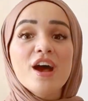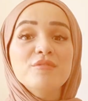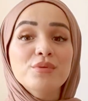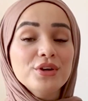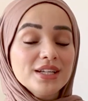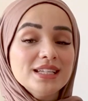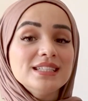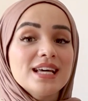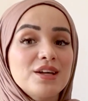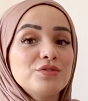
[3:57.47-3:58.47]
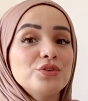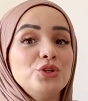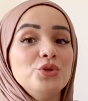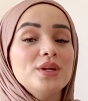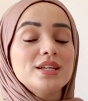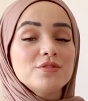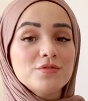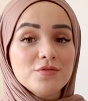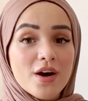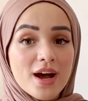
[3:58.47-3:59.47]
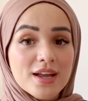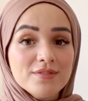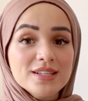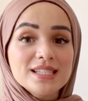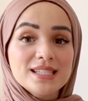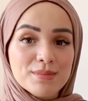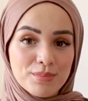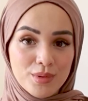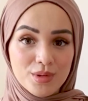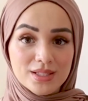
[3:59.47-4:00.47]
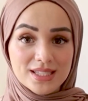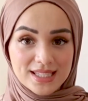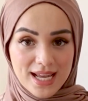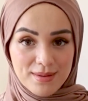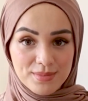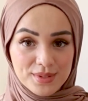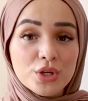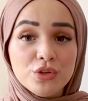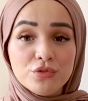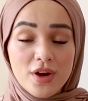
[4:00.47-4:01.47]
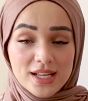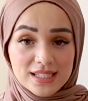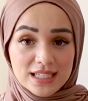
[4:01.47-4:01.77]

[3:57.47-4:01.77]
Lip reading: I've broken it down for you in 5 simple steps. What you first